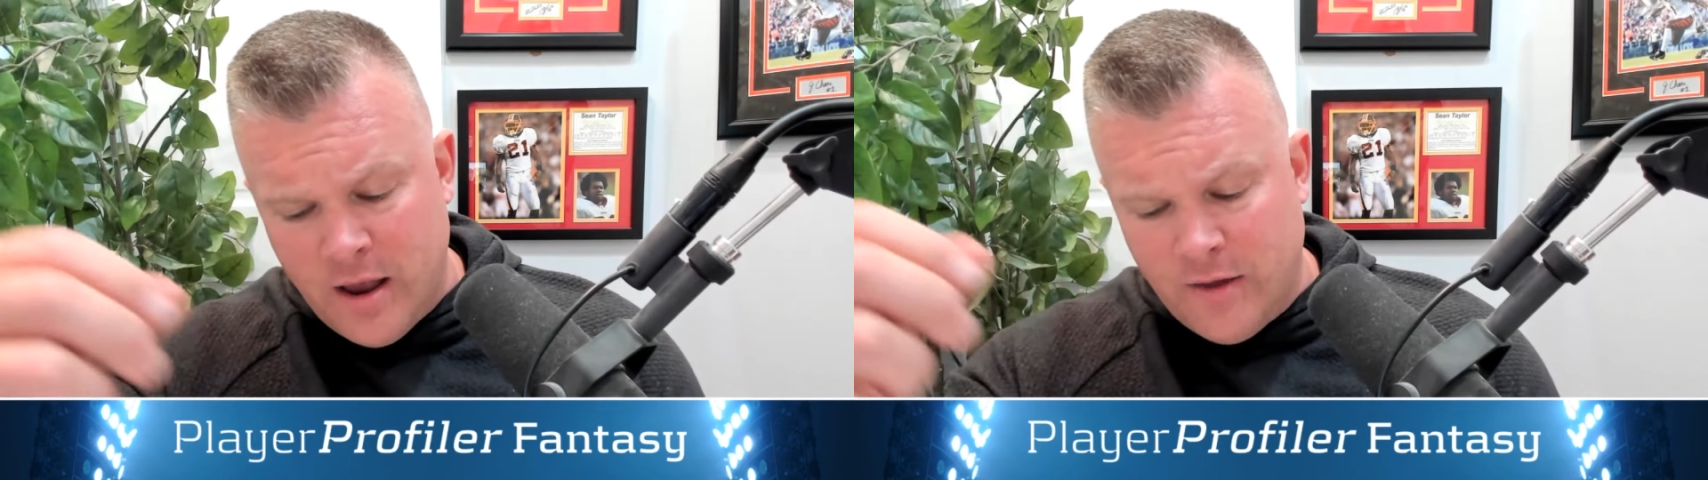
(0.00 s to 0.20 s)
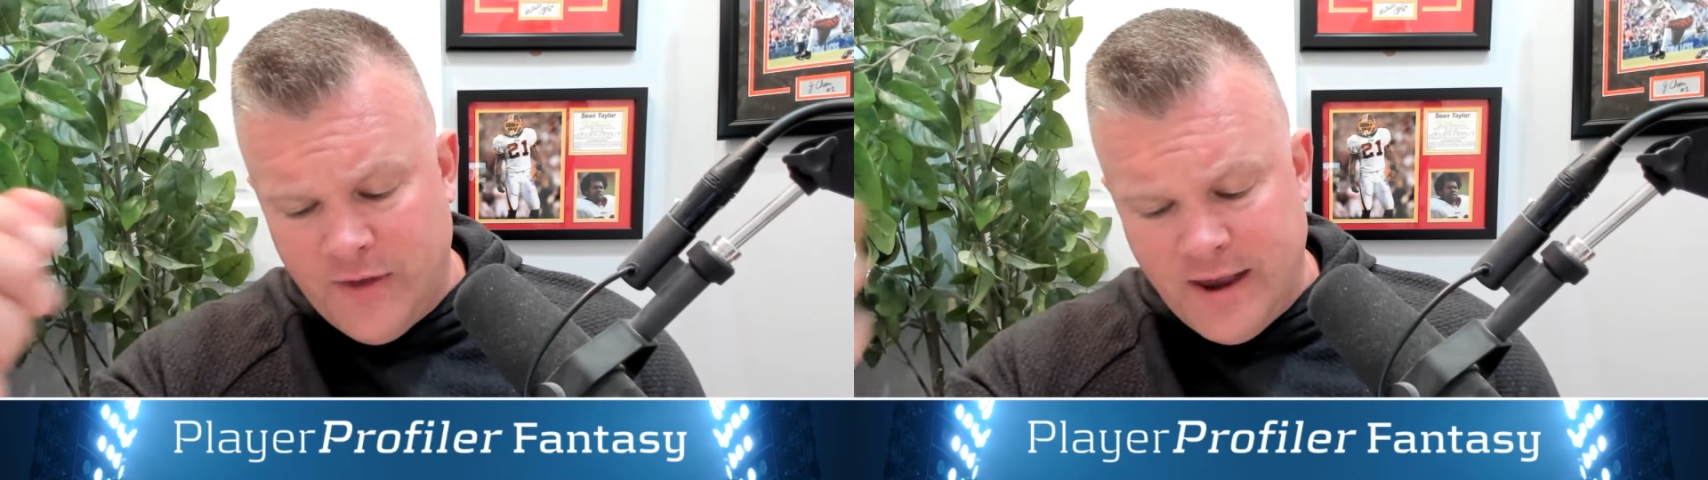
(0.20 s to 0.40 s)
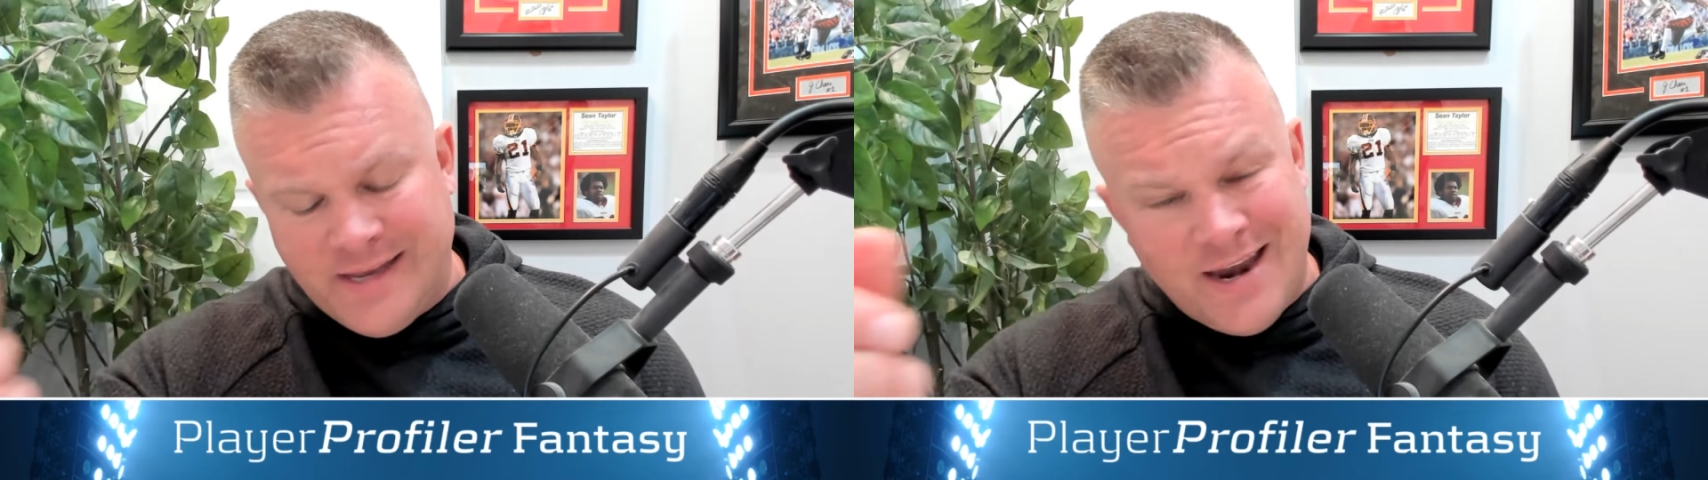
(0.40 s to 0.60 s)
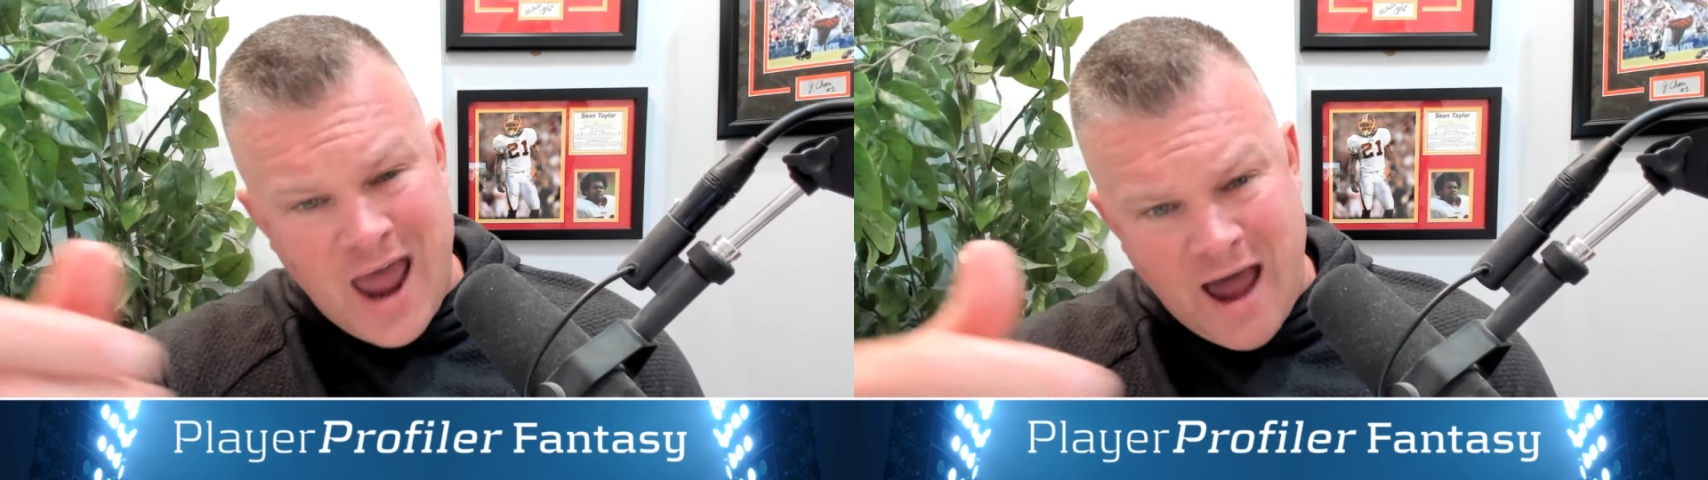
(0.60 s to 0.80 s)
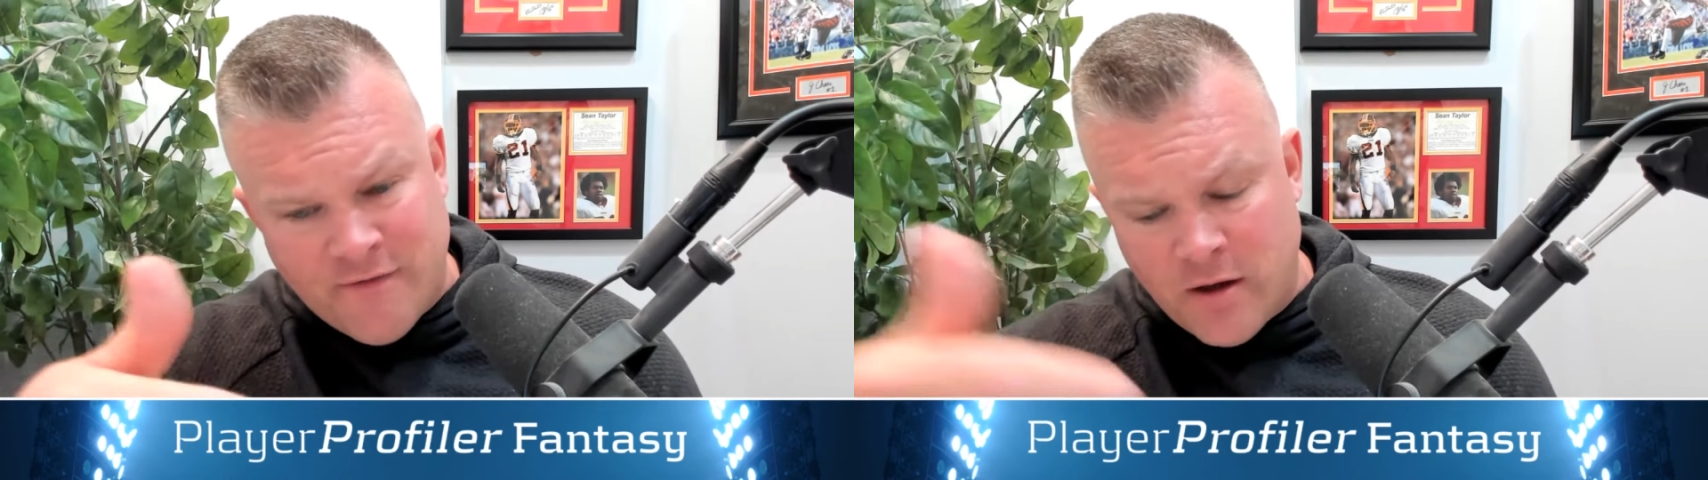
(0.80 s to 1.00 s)
they did
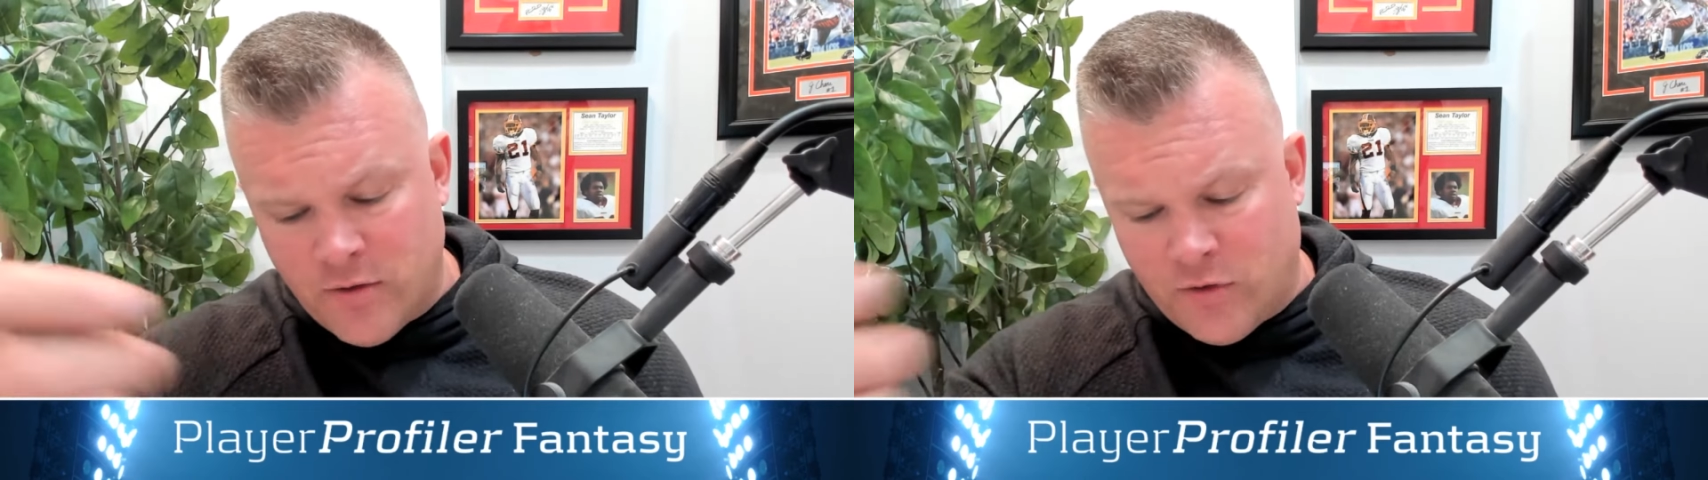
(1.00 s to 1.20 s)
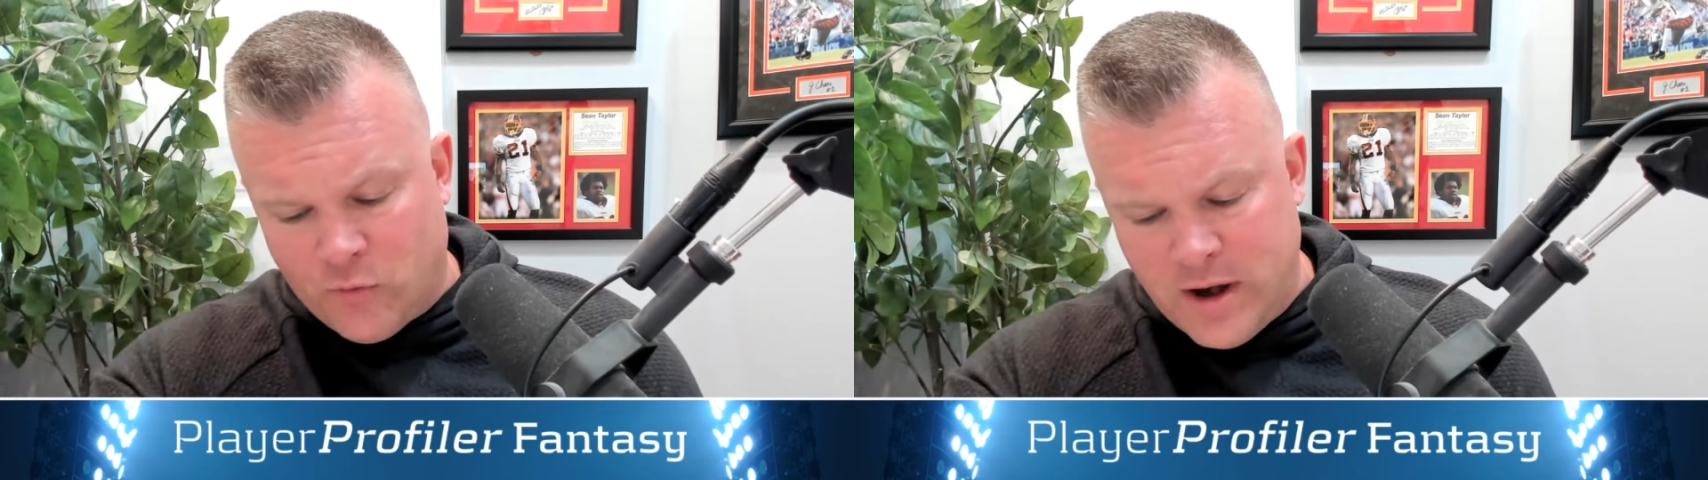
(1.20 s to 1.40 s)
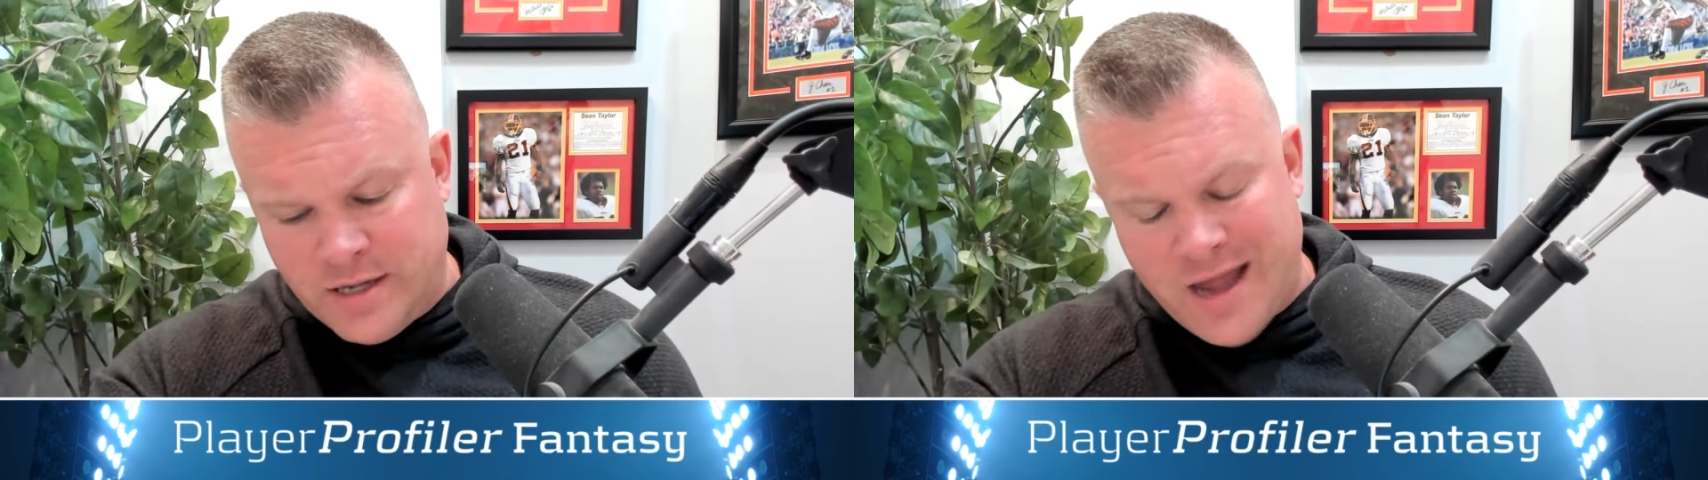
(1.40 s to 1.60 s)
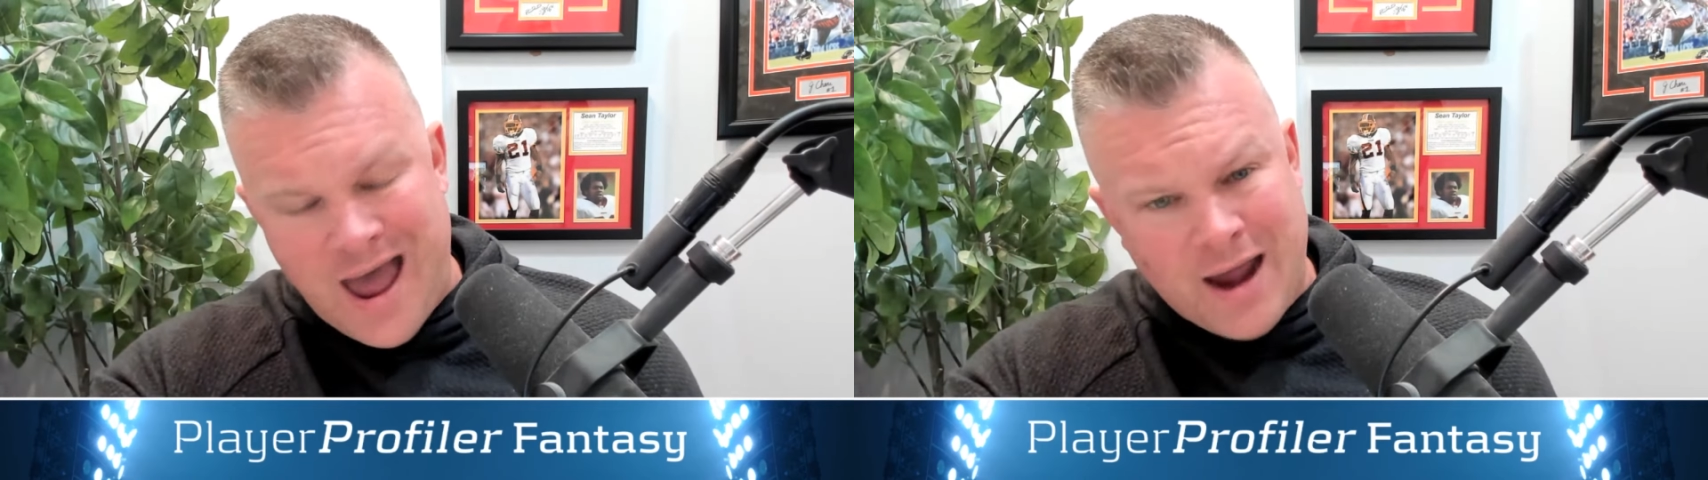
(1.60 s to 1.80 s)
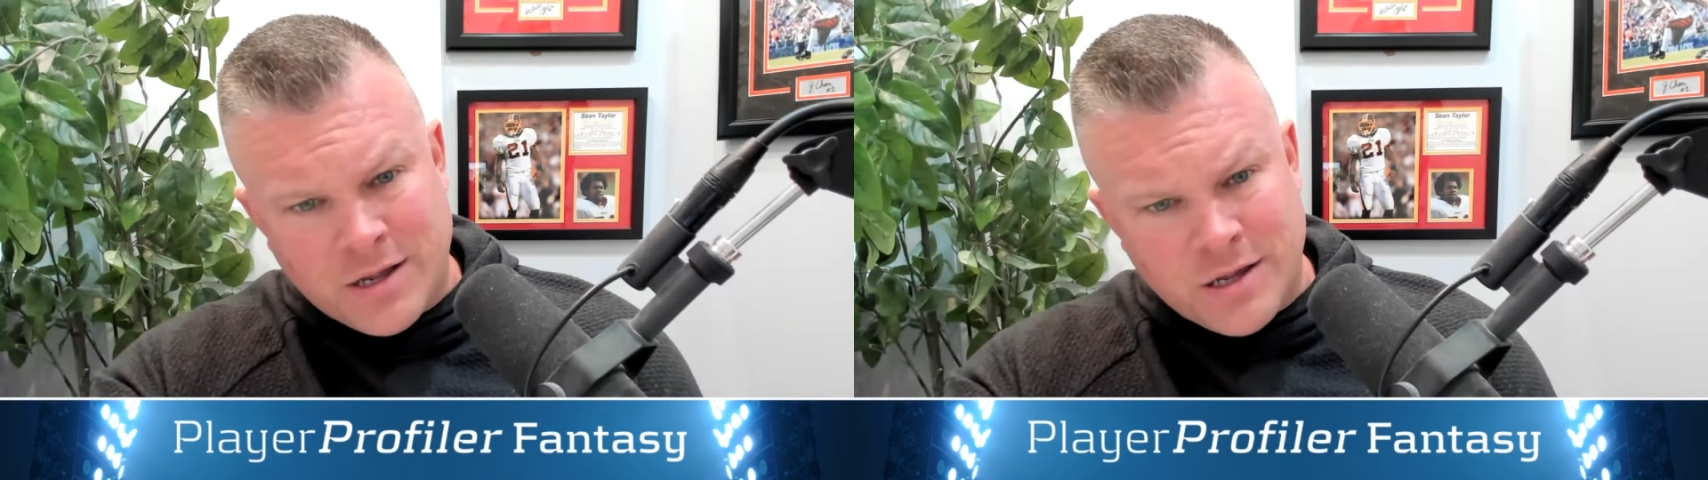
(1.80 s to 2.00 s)
have 3
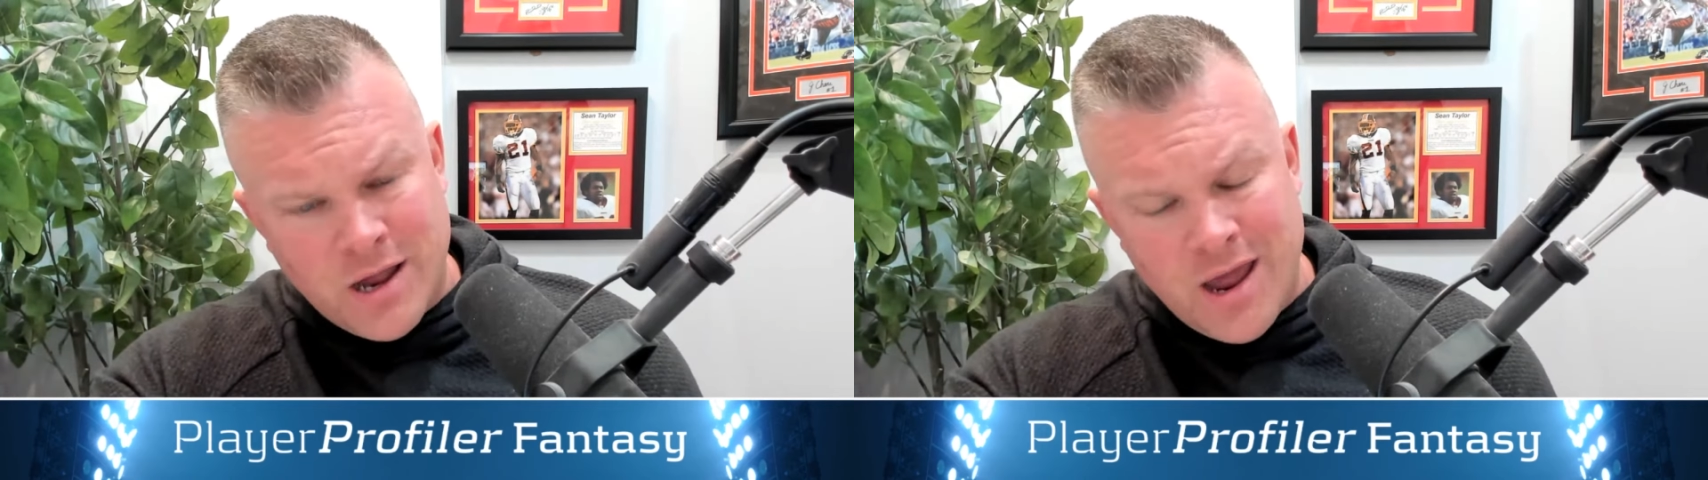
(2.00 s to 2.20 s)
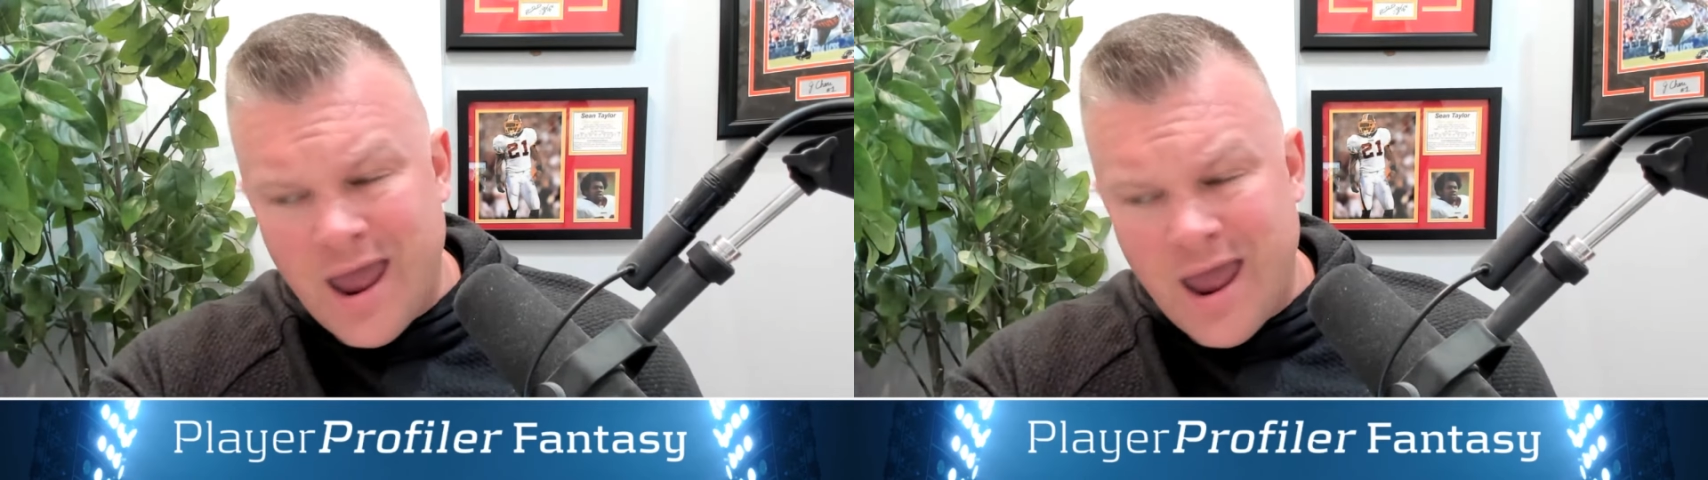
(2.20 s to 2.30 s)
sacks